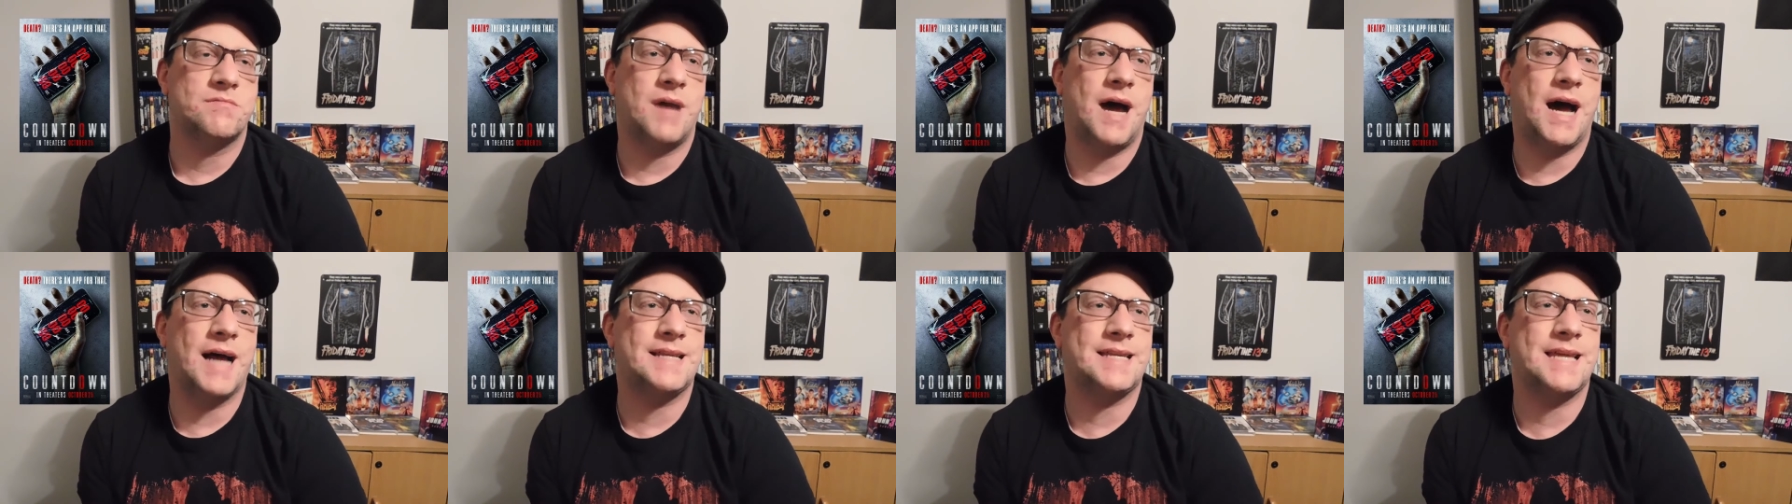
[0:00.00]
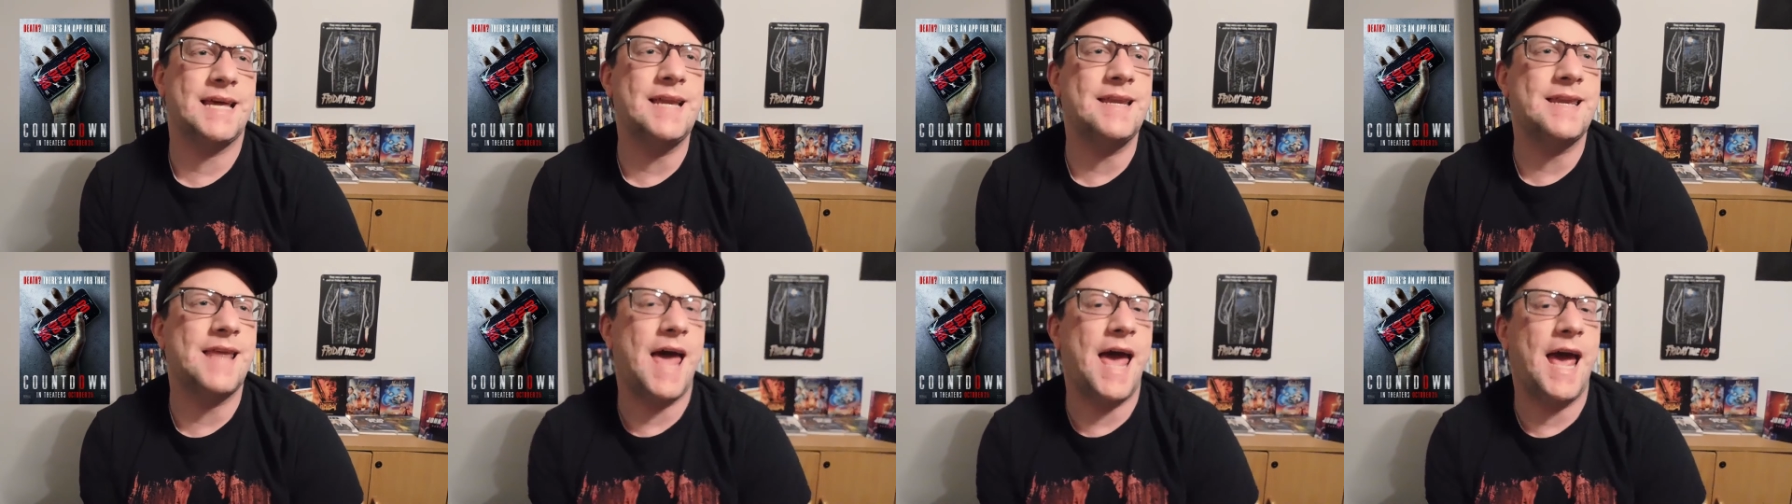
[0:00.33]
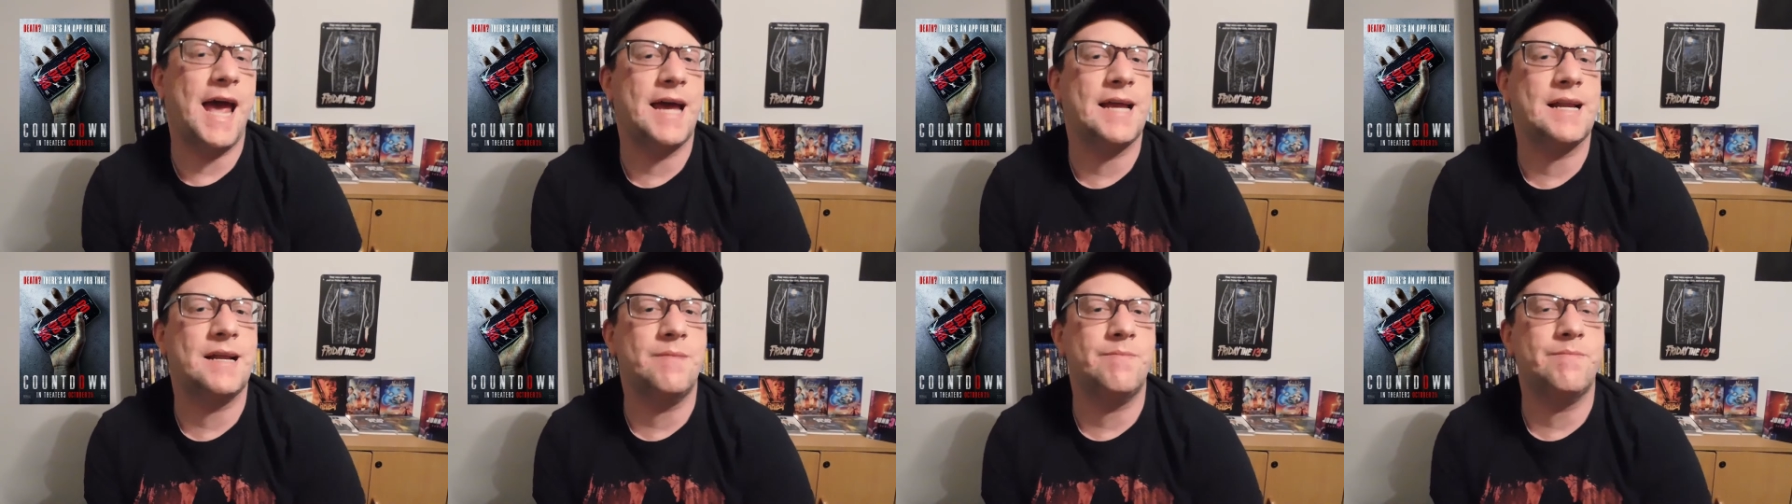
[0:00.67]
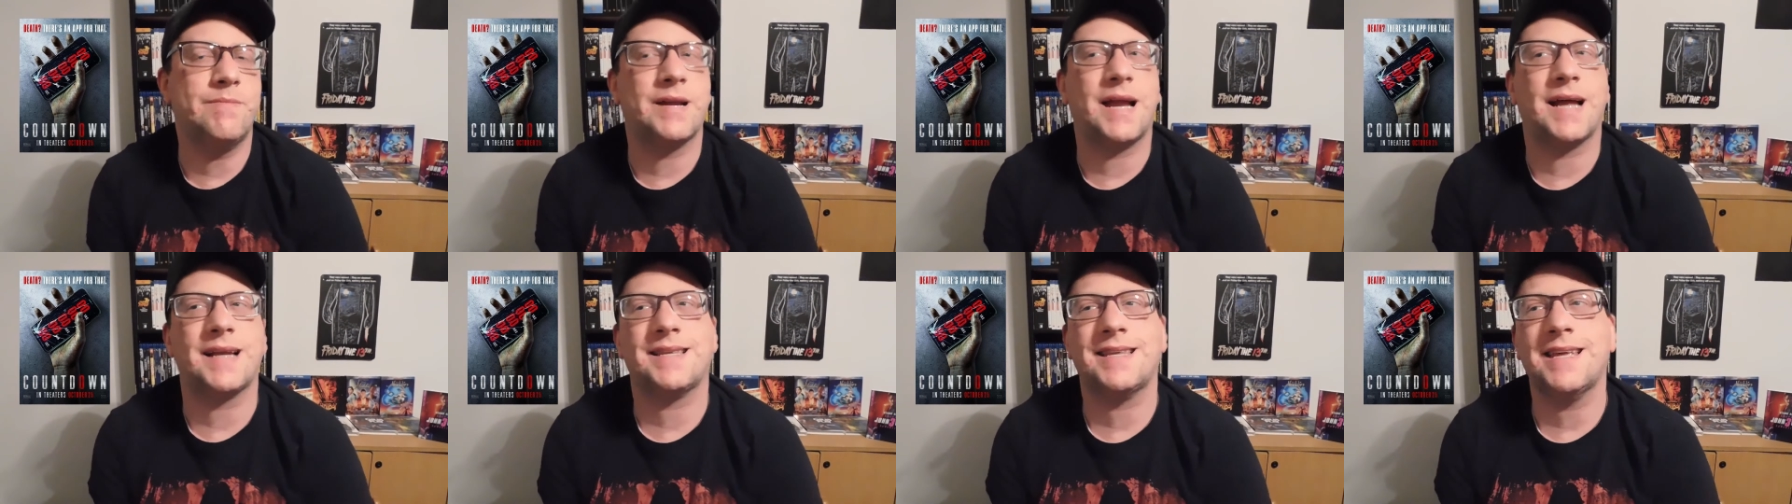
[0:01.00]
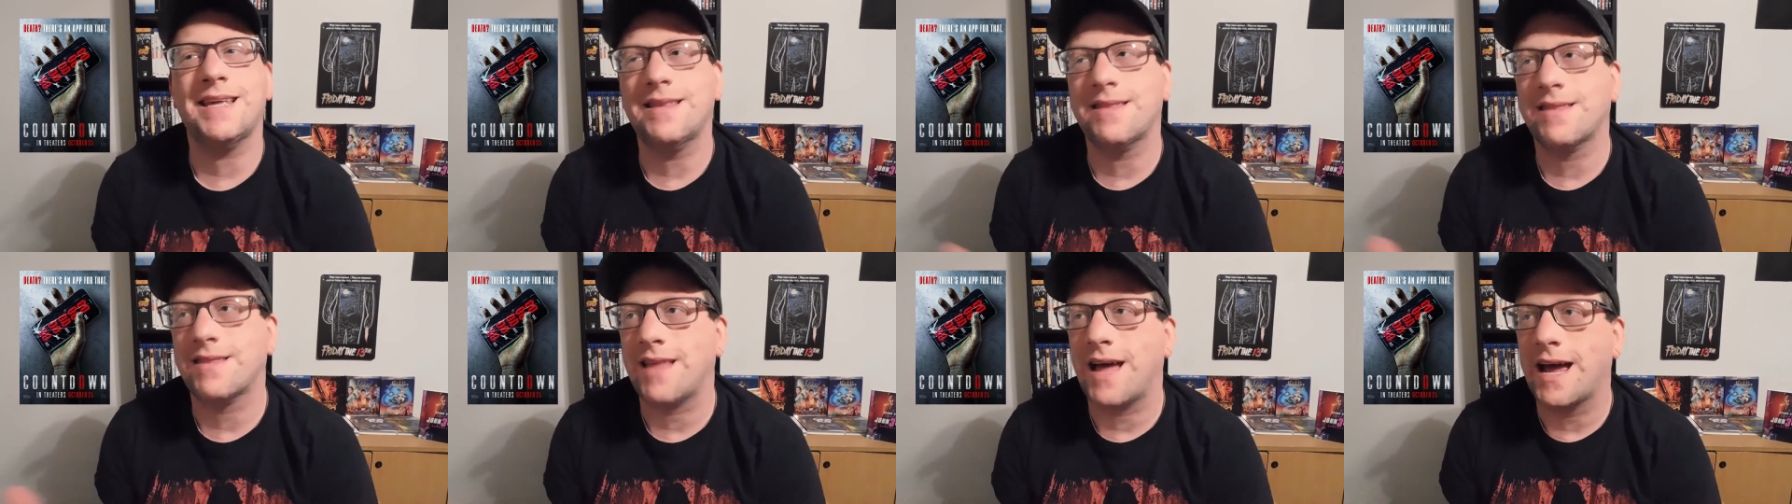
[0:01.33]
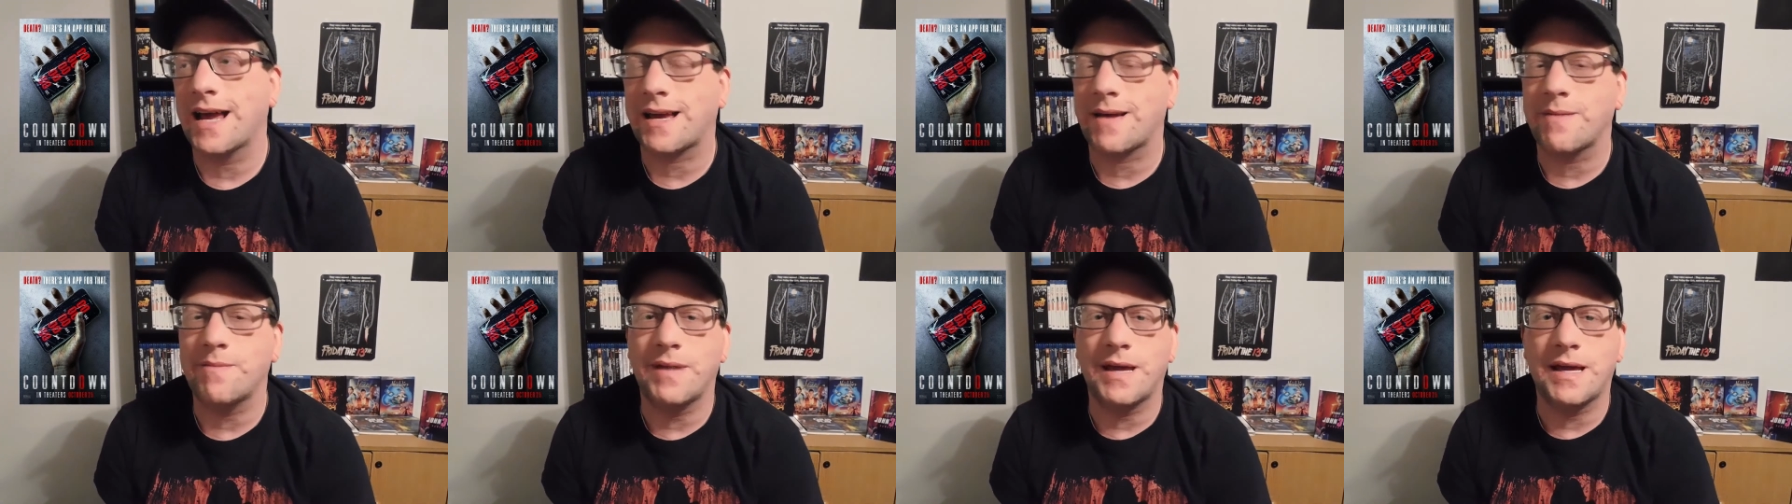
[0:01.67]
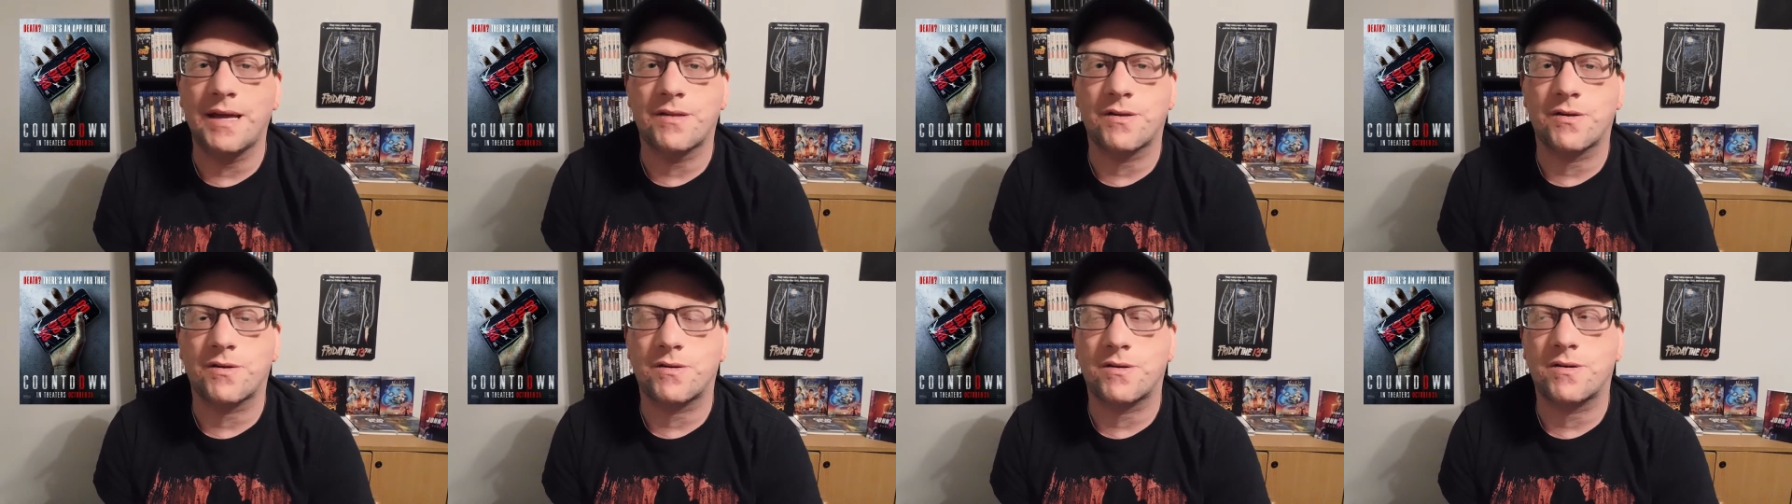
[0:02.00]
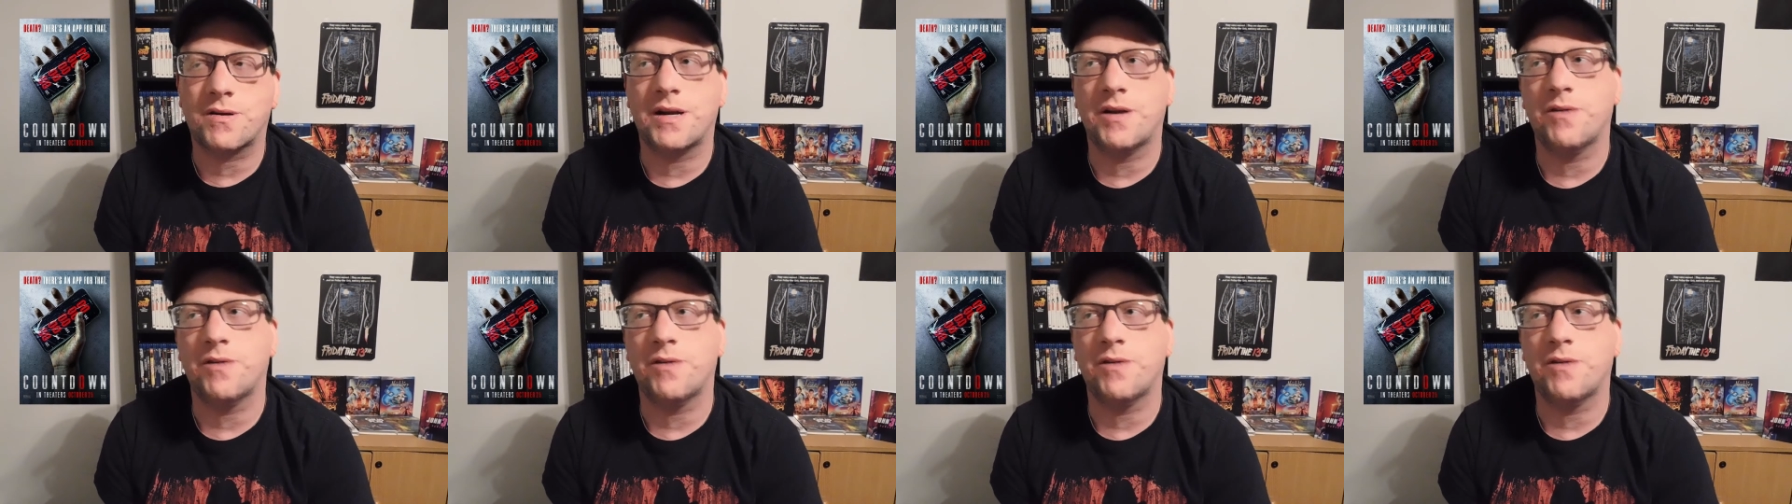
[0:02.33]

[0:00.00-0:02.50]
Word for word: I didn't hate them, but I didn't like them either.